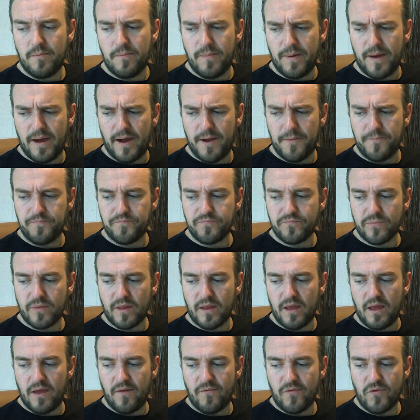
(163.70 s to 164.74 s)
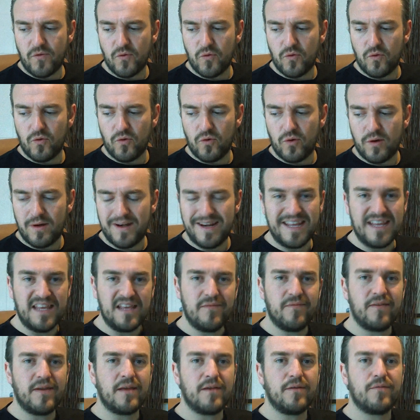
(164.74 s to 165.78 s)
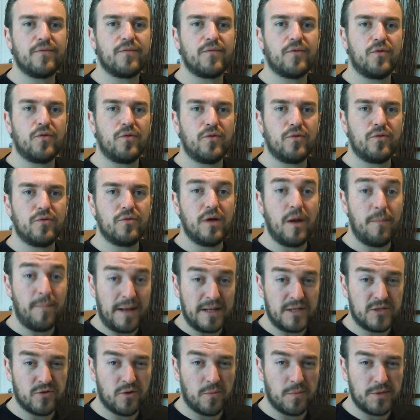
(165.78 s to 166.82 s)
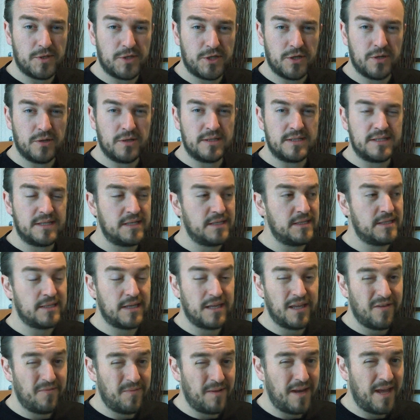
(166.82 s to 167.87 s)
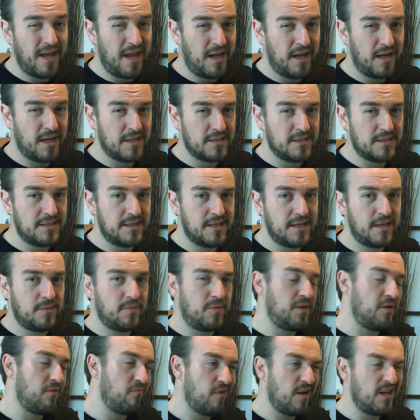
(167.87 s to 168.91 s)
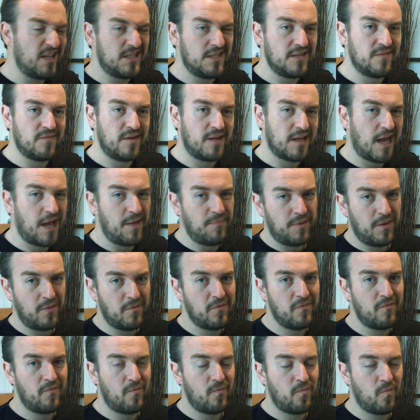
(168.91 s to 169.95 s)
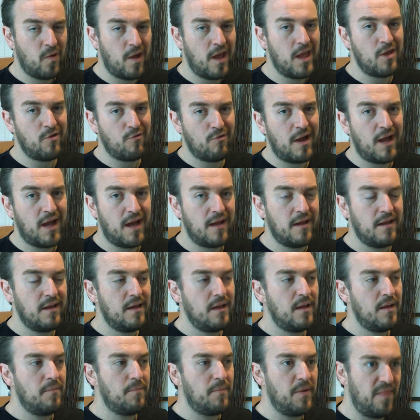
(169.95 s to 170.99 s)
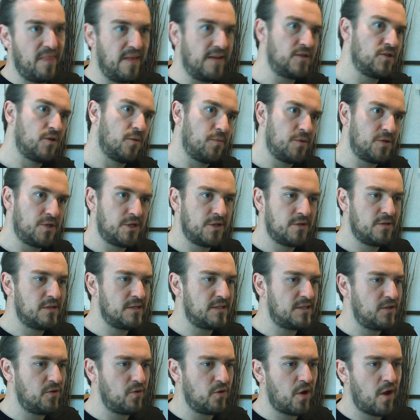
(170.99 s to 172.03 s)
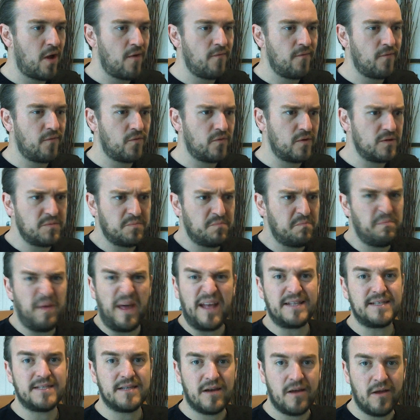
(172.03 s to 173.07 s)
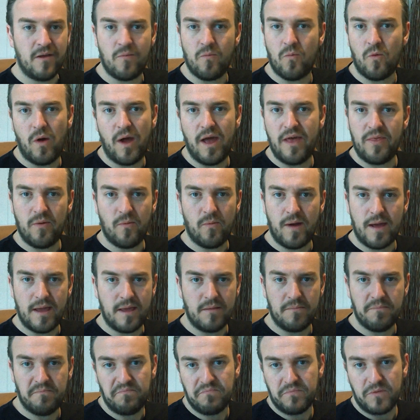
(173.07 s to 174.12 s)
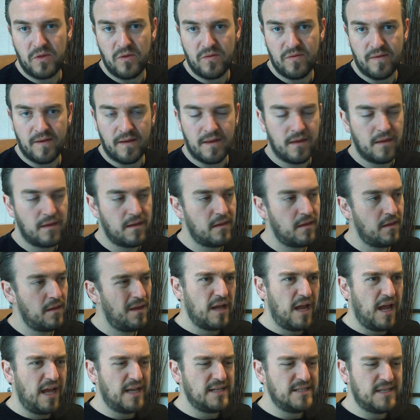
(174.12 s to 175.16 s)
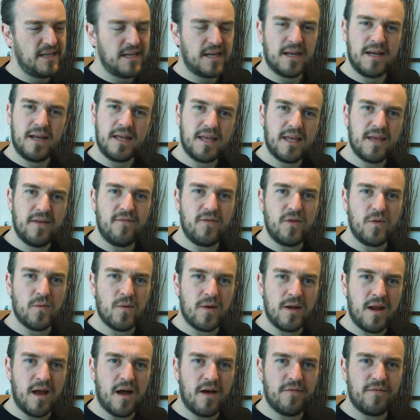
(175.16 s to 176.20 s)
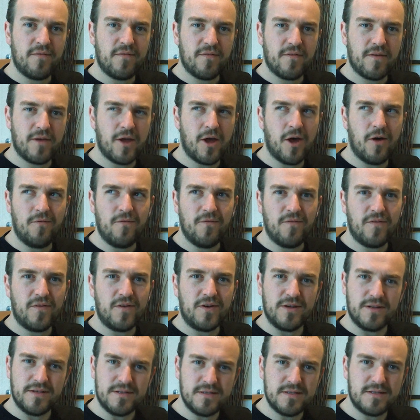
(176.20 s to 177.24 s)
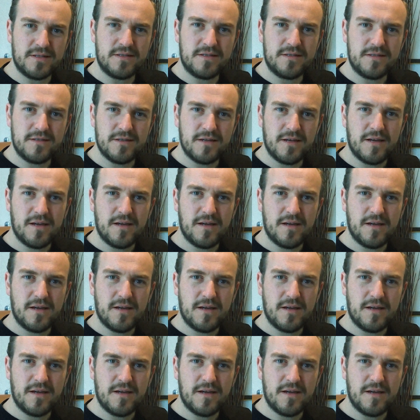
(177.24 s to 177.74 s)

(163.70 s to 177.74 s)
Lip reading: But if you're leaving for a better opportunity, say you've been headhunted, but you're relatively happy with where you're at, but this opportunity you're going for is better in whatever way you think, is it going to give you enough confidence